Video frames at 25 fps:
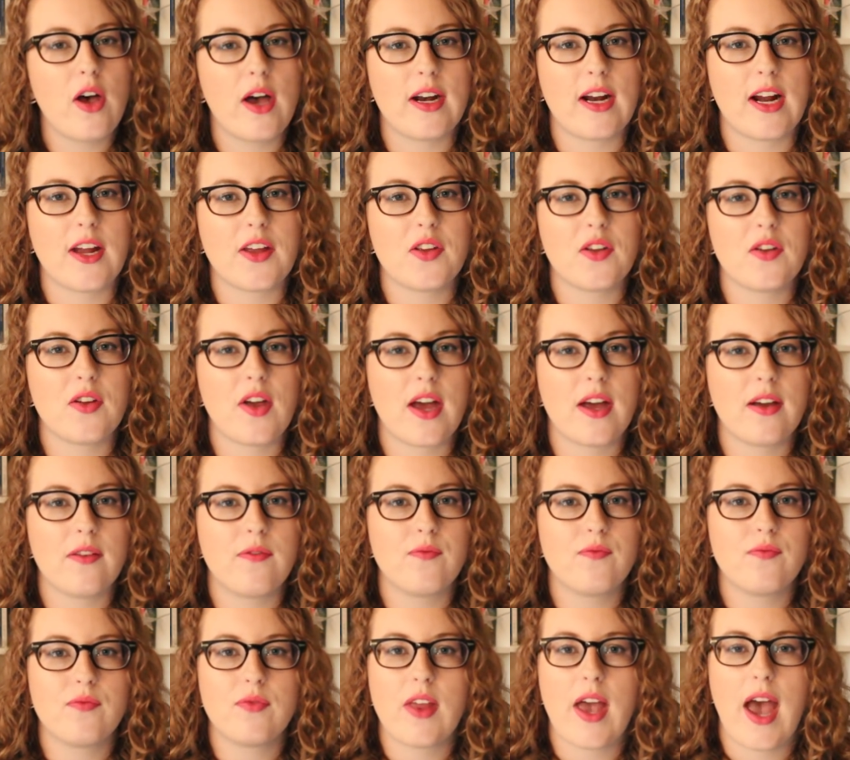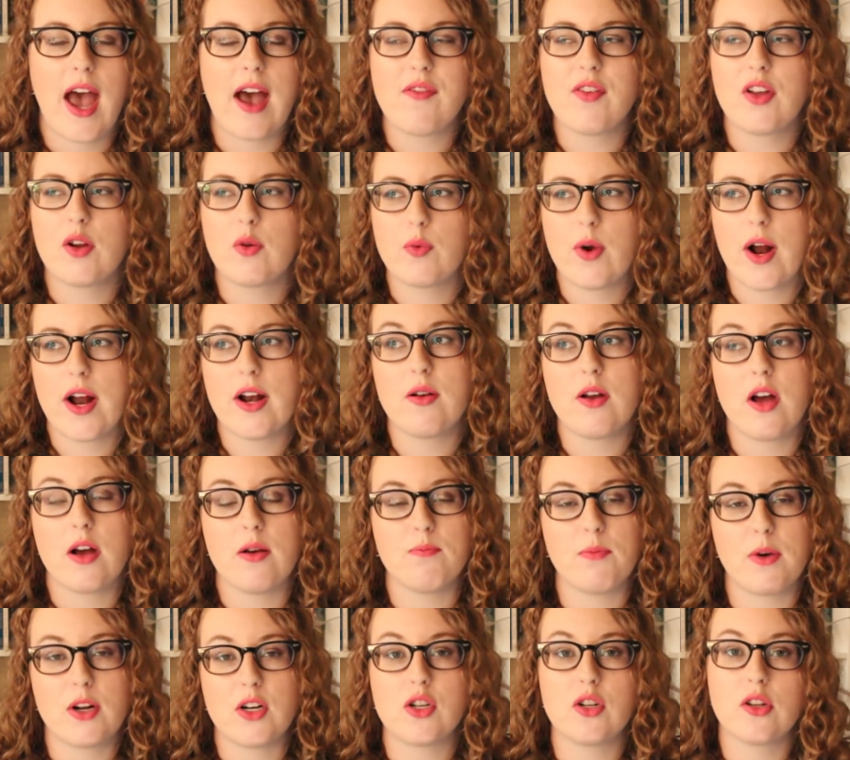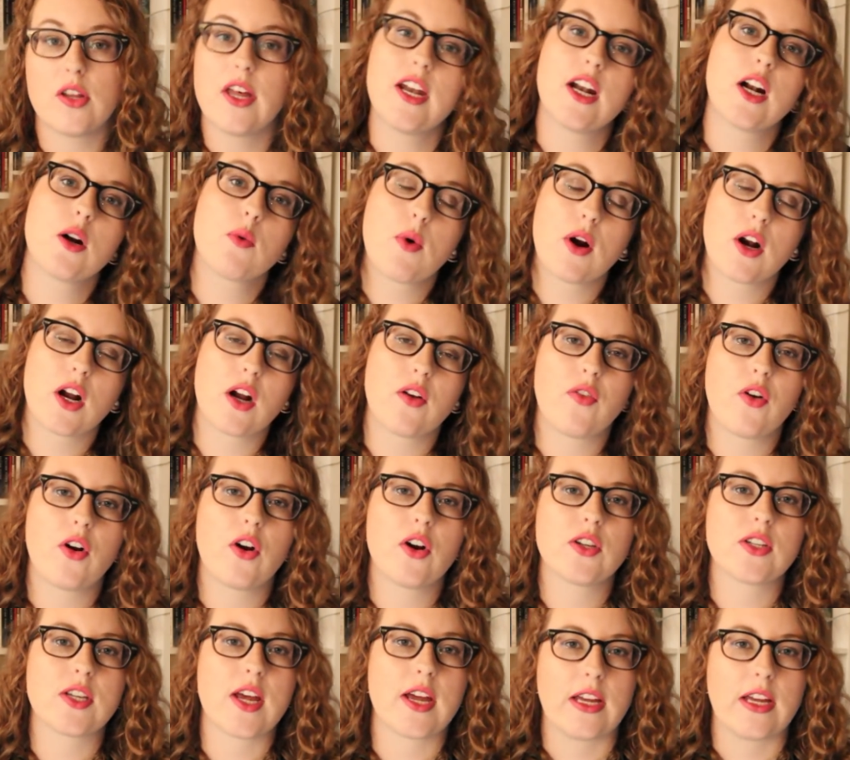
And I, having read a much later work of hers,